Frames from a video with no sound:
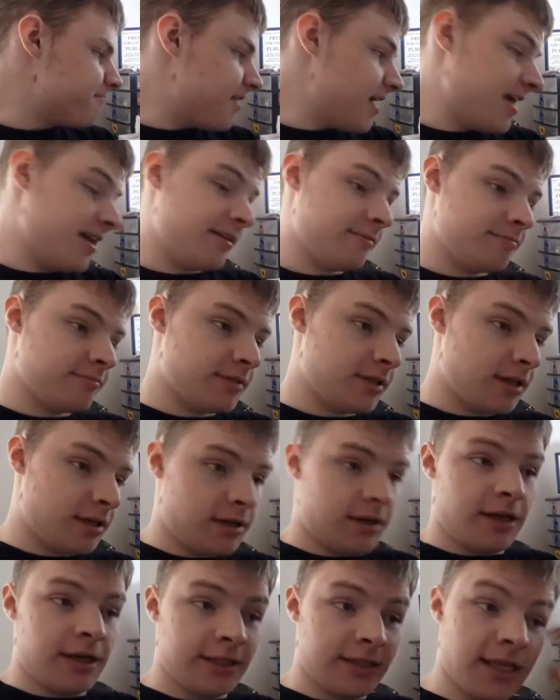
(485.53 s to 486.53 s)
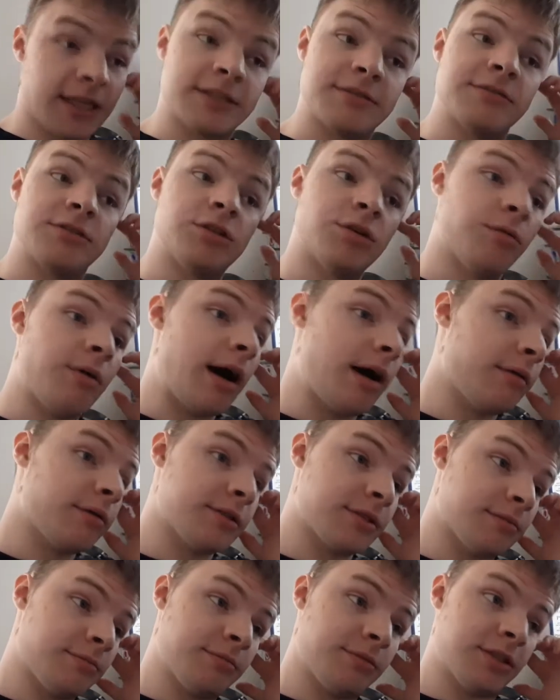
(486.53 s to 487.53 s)
Then, I guess for 2
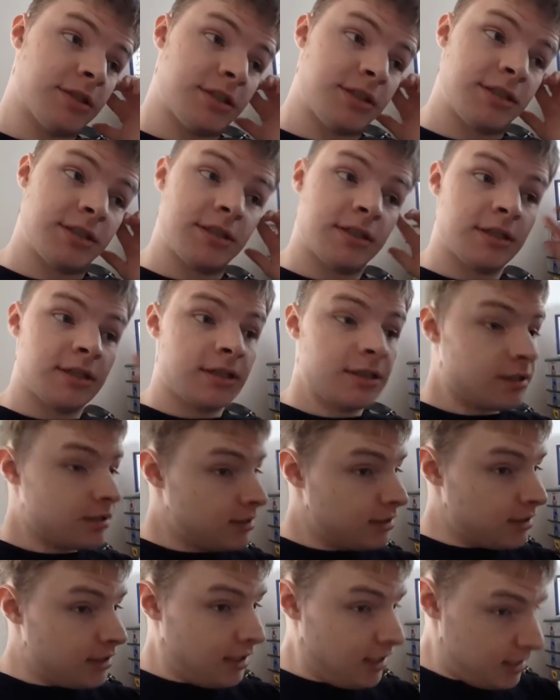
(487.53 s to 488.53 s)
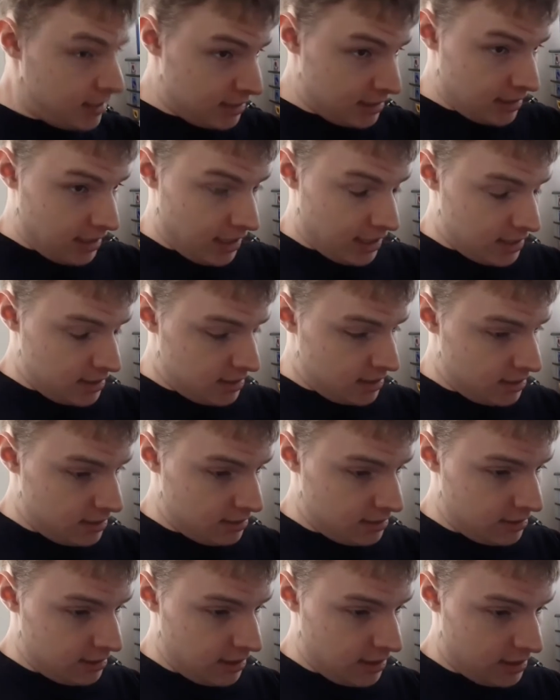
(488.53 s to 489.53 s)
hours, I'm just eating
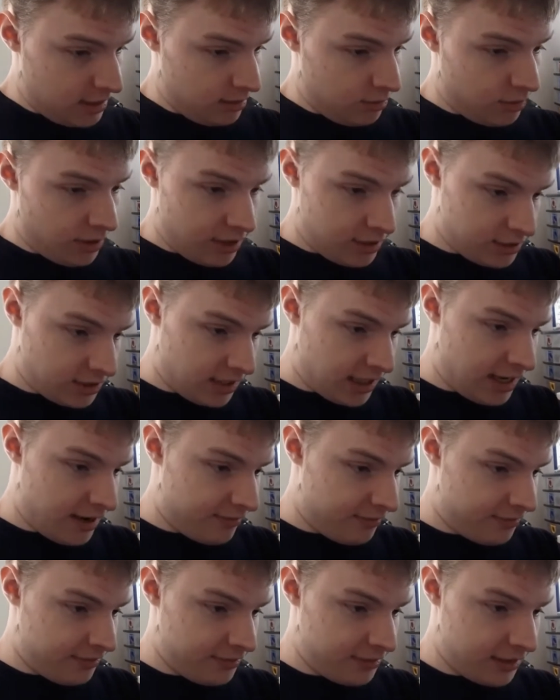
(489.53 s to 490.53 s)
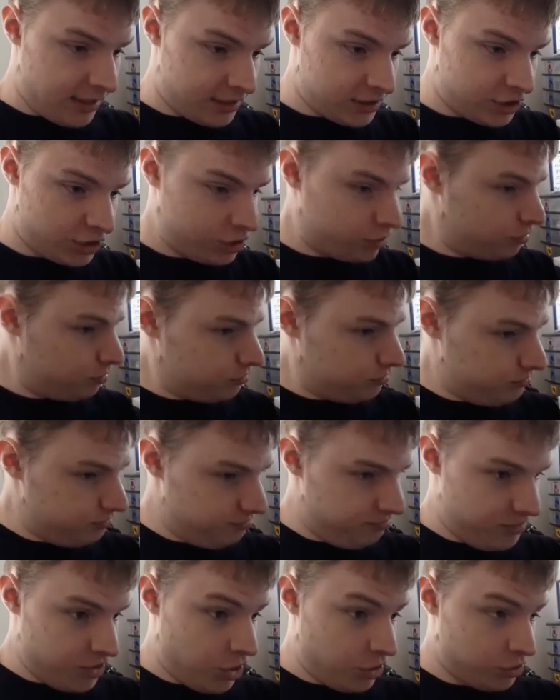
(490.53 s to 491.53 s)
what else I have, lunch.
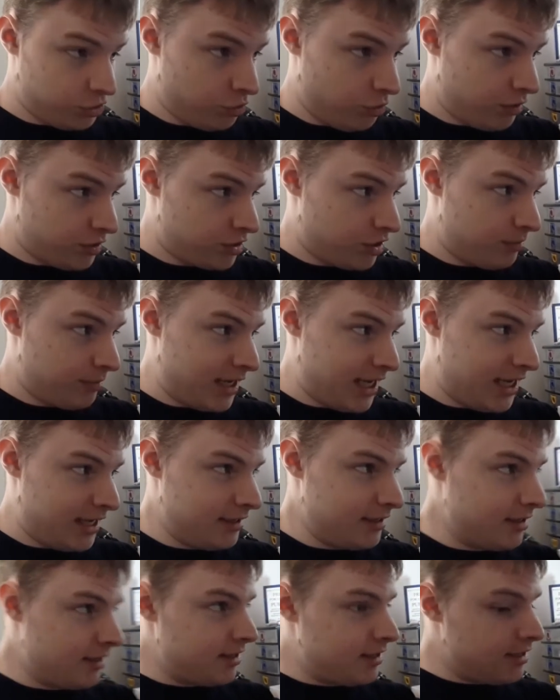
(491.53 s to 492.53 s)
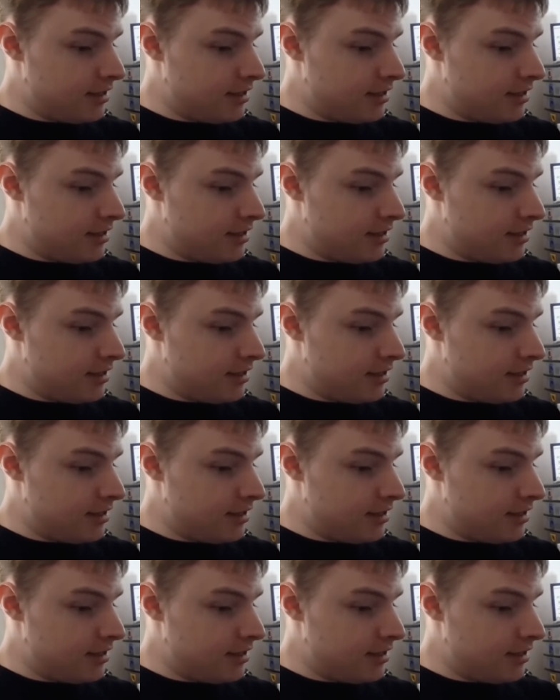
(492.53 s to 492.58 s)
Not sure what it's going to be.